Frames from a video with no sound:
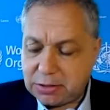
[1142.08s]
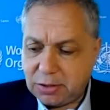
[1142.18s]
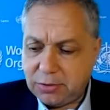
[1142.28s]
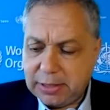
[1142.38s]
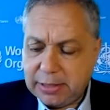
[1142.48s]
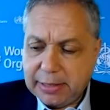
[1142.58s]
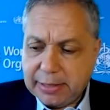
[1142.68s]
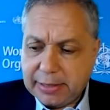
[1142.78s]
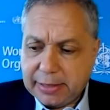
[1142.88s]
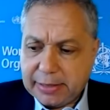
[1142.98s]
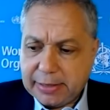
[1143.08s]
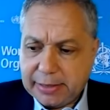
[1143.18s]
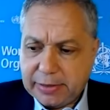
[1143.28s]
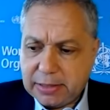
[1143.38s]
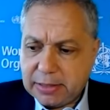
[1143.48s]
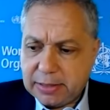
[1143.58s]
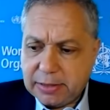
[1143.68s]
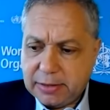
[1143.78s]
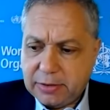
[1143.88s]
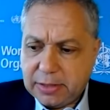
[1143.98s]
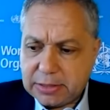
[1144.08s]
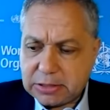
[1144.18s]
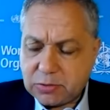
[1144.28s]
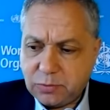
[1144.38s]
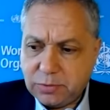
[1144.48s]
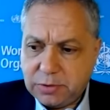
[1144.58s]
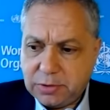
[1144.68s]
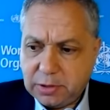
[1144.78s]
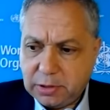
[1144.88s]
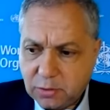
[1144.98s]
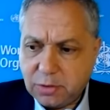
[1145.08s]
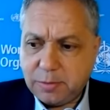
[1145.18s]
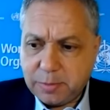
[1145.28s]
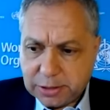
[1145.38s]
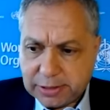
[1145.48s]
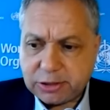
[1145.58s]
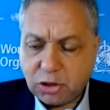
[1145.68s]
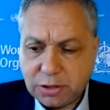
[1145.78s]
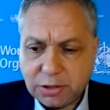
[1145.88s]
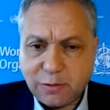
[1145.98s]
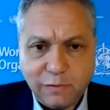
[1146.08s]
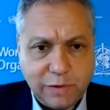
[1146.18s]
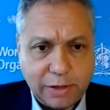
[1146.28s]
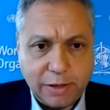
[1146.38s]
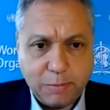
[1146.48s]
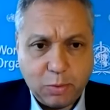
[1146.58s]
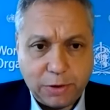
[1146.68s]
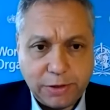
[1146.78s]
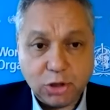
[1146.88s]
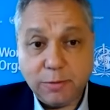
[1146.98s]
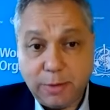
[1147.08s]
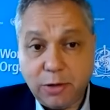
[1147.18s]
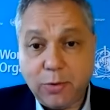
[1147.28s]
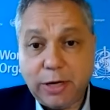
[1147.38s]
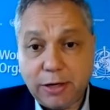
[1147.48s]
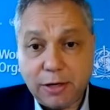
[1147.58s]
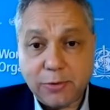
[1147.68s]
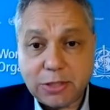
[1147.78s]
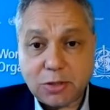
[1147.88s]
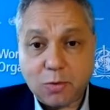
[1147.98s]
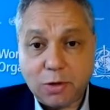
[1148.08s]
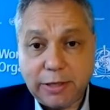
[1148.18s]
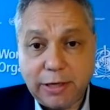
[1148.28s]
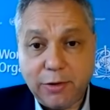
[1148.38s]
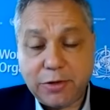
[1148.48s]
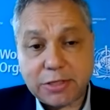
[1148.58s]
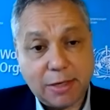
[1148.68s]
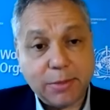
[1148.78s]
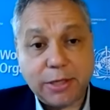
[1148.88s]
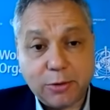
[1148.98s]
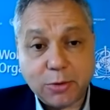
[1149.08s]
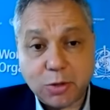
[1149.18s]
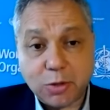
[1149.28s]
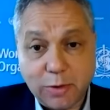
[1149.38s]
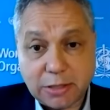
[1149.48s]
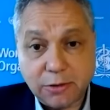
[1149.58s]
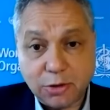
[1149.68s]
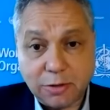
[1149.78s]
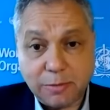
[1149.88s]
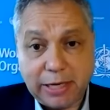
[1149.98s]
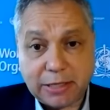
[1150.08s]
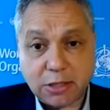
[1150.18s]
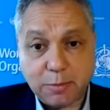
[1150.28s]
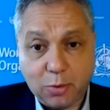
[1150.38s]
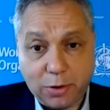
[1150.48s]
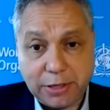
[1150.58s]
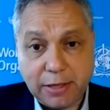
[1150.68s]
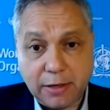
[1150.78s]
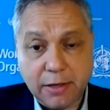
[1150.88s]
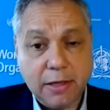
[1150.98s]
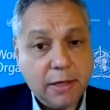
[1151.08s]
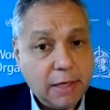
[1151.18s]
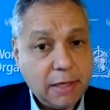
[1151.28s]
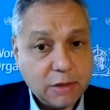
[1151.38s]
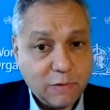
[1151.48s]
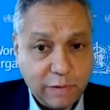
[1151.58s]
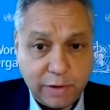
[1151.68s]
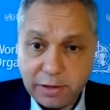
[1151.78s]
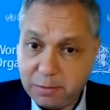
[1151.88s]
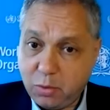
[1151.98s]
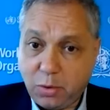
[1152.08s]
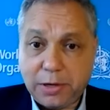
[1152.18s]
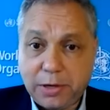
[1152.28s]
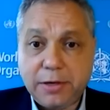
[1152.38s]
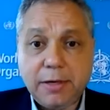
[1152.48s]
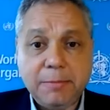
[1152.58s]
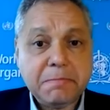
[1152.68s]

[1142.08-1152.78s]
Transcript: So I think this local production is a very important issue. By the way, at our recent World Health Assembly, there was a resolution passed supporting it. It's very important.